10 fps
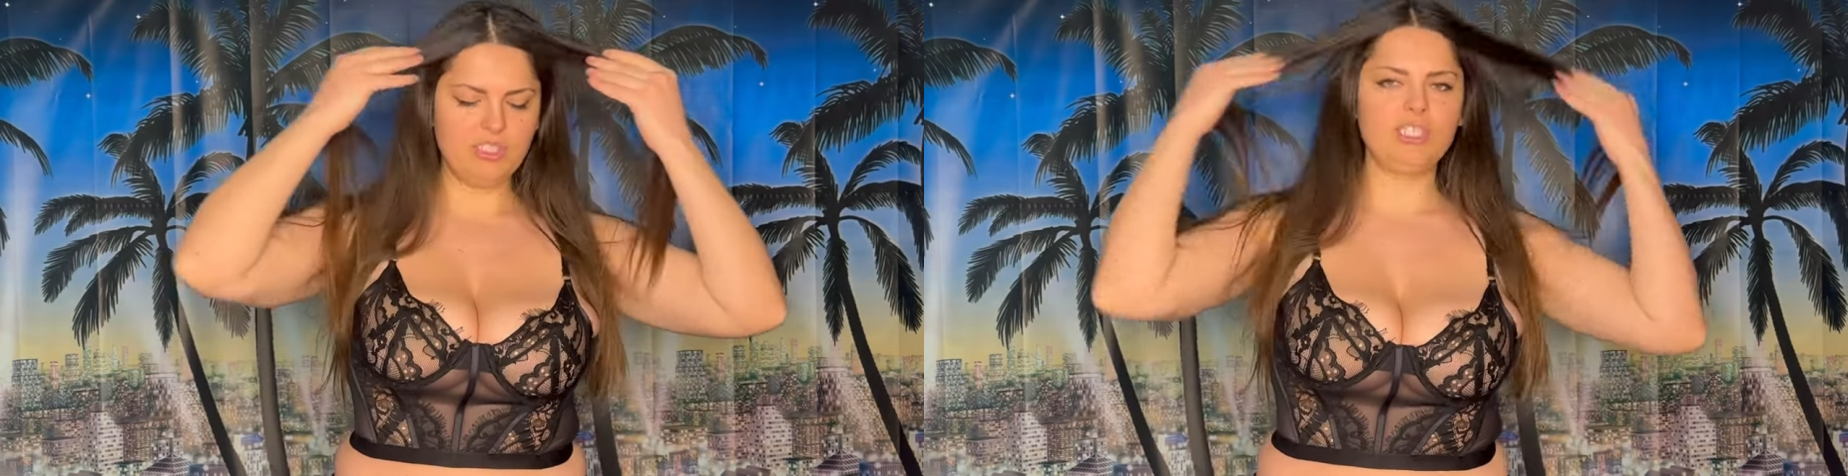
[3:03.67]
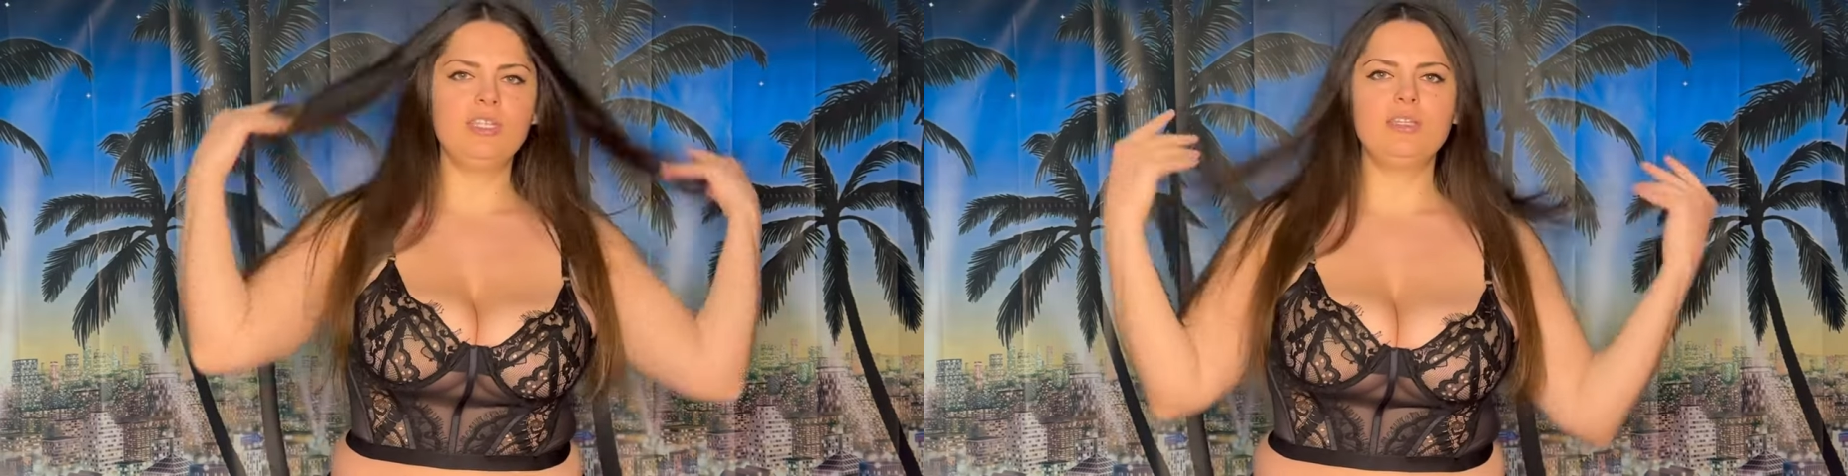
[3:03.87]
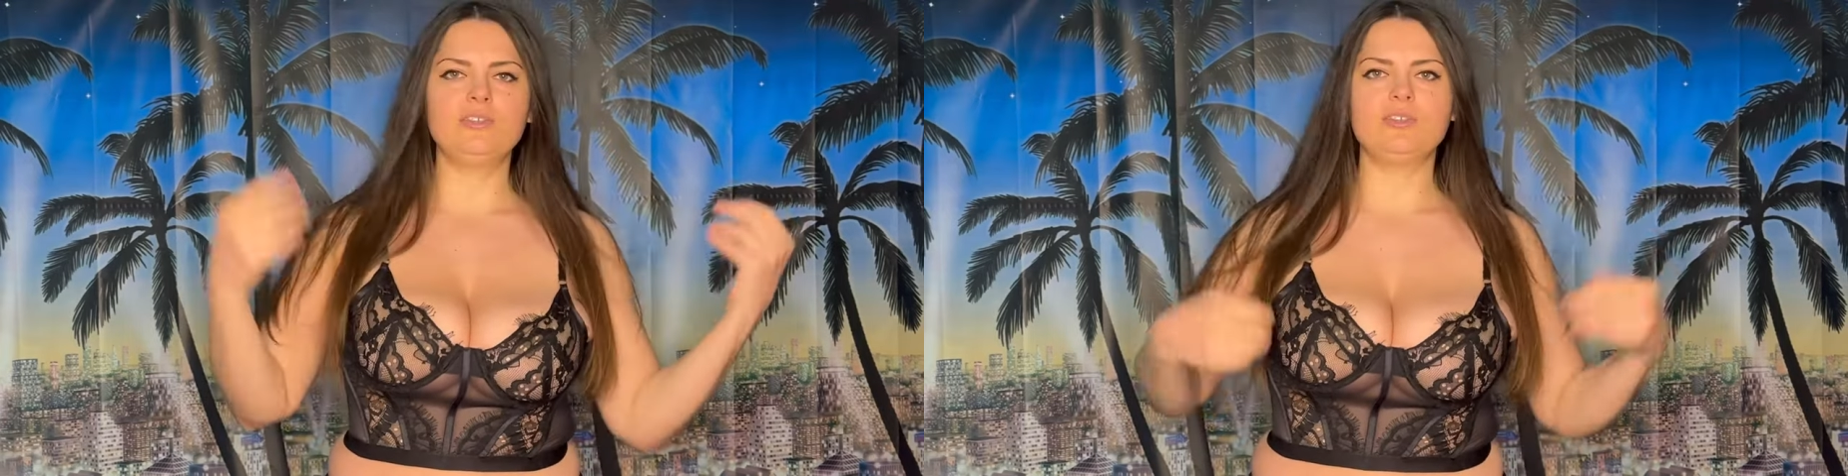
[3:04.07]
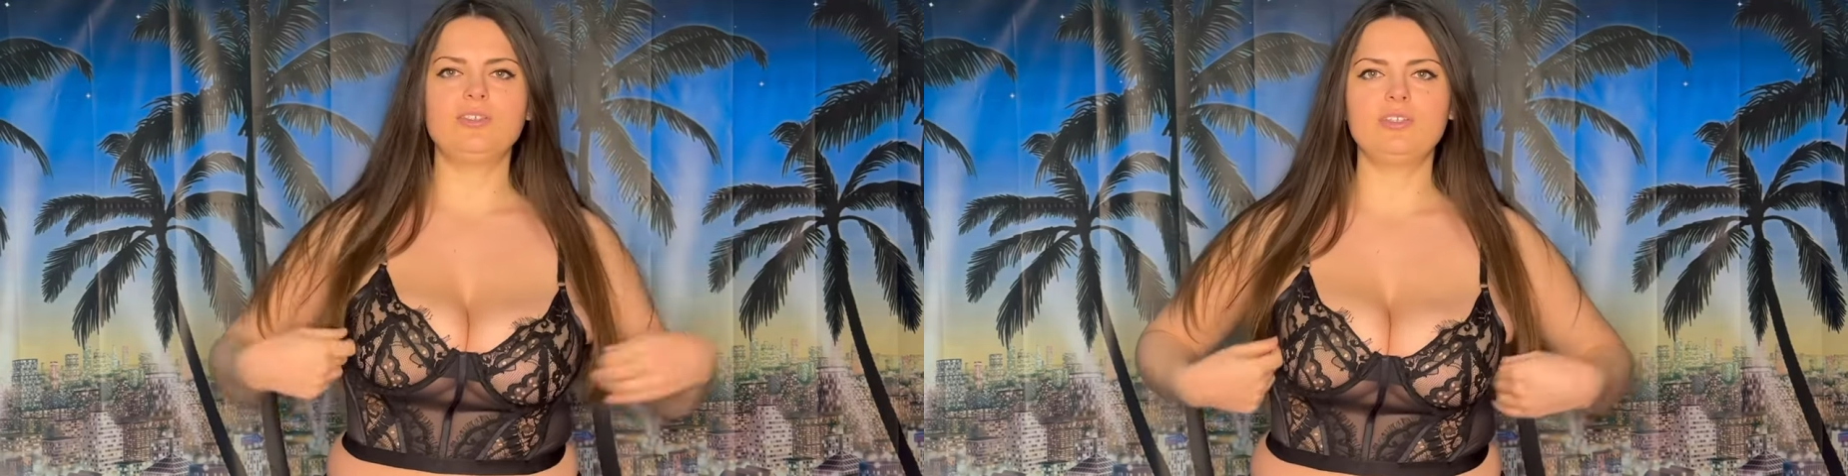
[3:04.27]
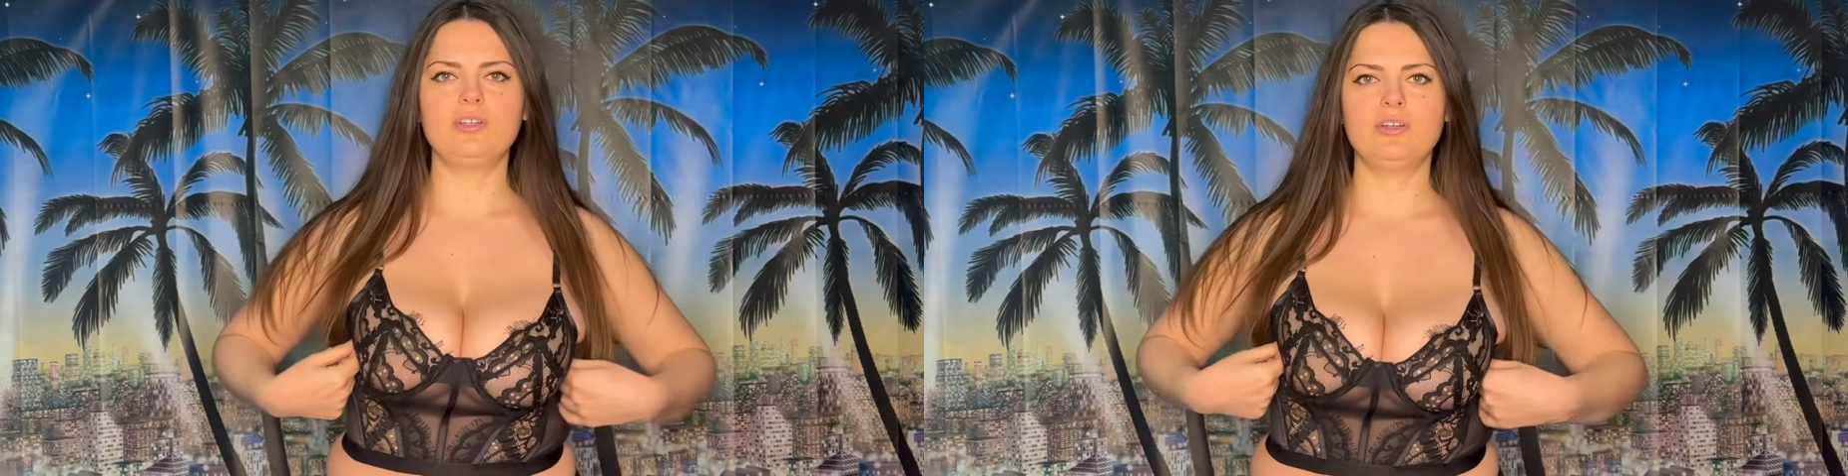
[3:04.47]
jeans or a
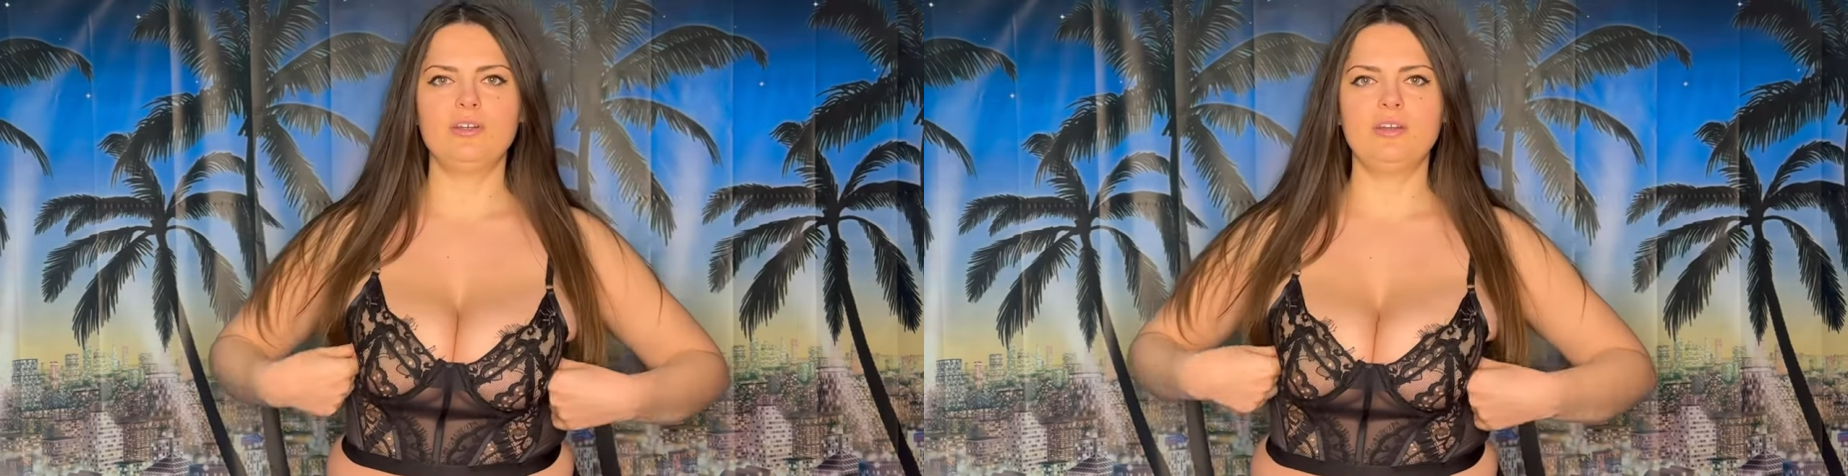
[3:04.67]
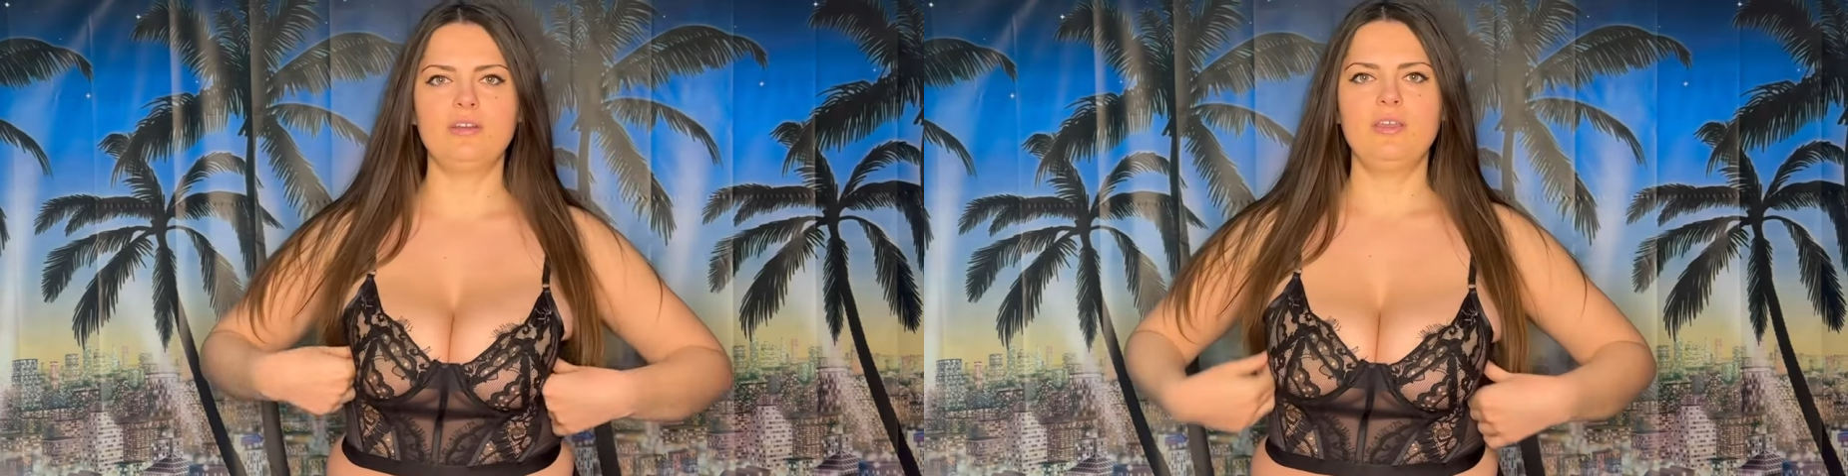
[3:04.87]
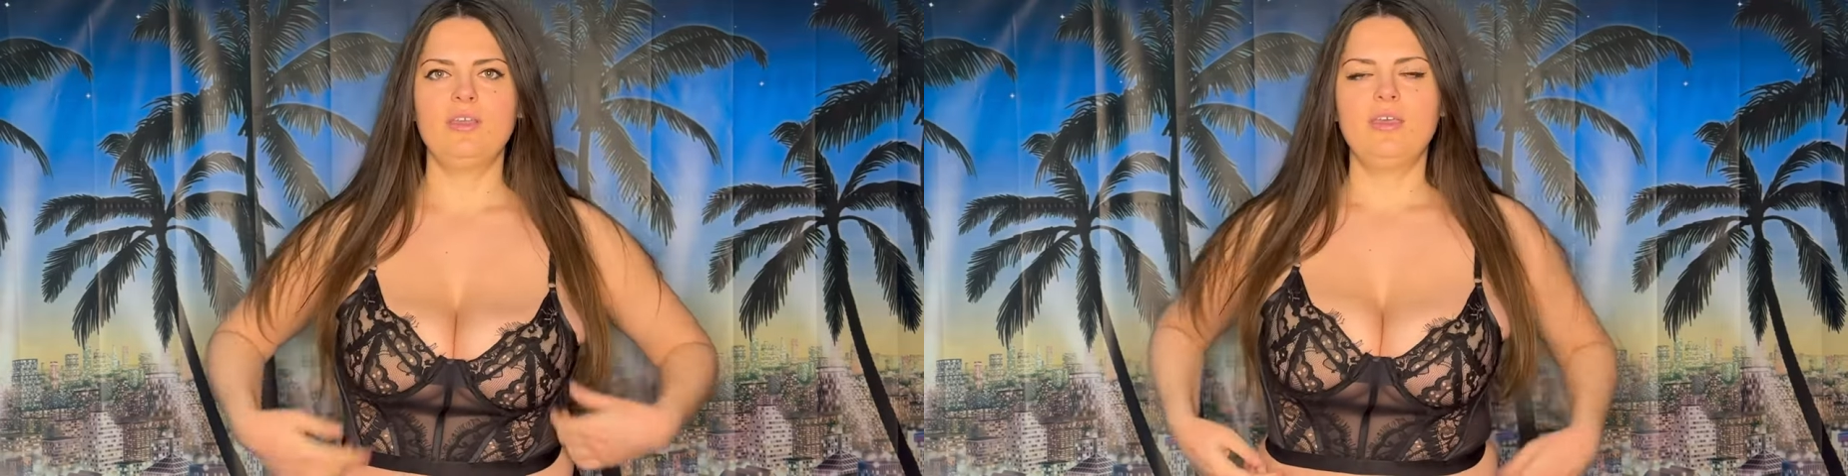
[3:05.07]
skirt.